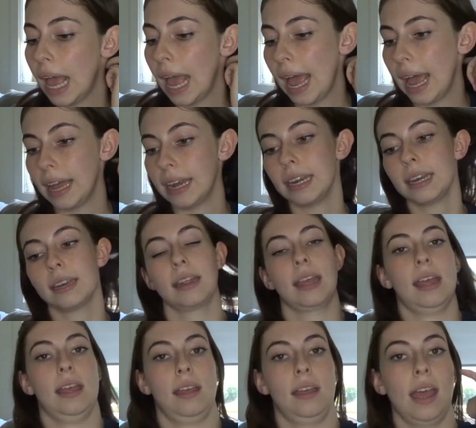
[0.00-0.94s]
and
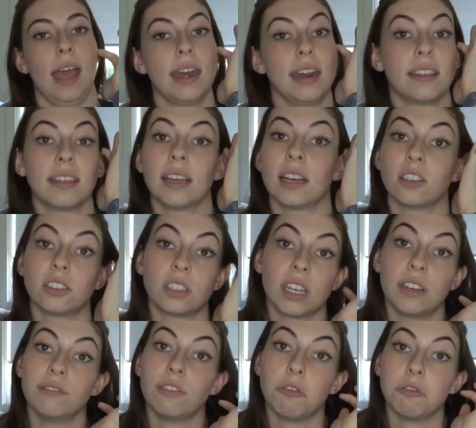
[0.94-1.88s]
anything else that
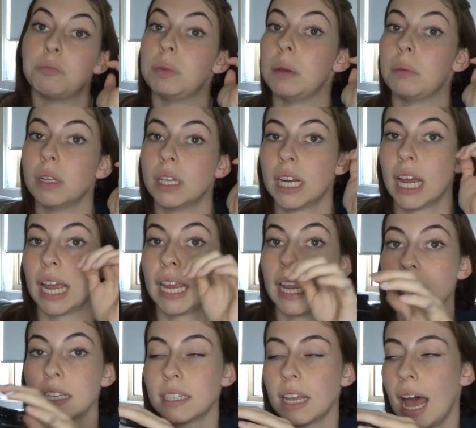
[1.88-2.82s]
involves people in it, I
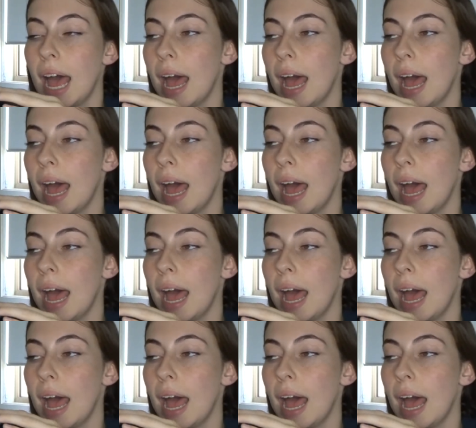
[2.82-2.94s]
guess.